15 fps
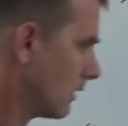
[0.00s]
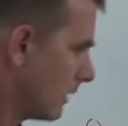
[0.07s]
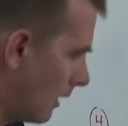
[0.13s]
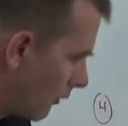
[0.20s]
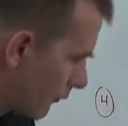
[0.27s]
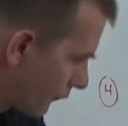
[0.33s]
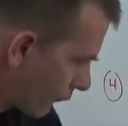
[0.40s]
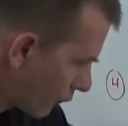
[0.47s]
Now I'll
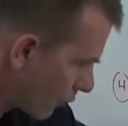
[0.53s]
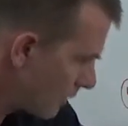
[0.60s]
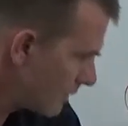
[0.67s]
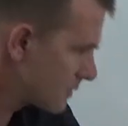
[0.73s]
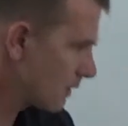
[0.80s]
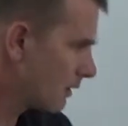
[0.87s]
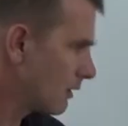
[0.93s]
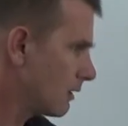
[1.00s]
squeeze
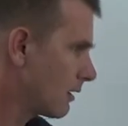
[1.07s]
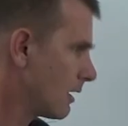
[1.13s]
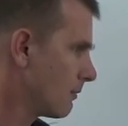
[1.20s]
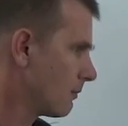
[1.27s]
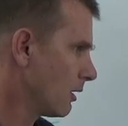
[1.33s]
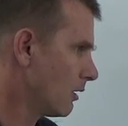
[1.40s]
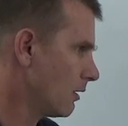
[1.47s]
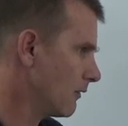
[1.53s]
it in down
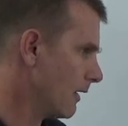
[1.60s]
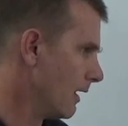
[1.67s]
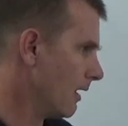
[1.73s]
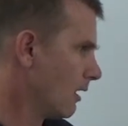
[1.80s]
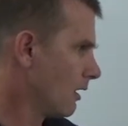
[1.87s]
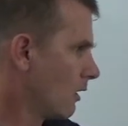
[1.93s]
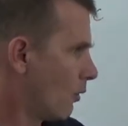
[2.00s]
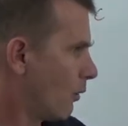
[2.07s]
below there.
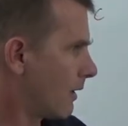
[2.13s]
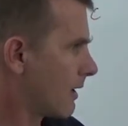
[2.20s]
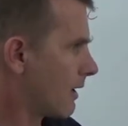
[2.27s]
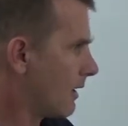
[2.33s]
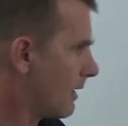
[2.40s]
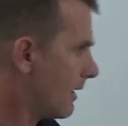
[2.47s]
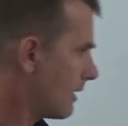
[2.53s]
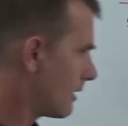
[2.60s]
We're going
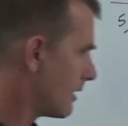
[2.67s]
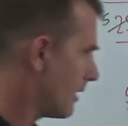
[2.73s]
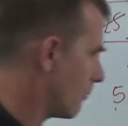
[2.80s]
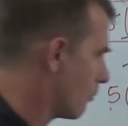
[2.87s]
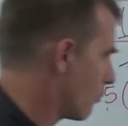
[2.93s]
to end up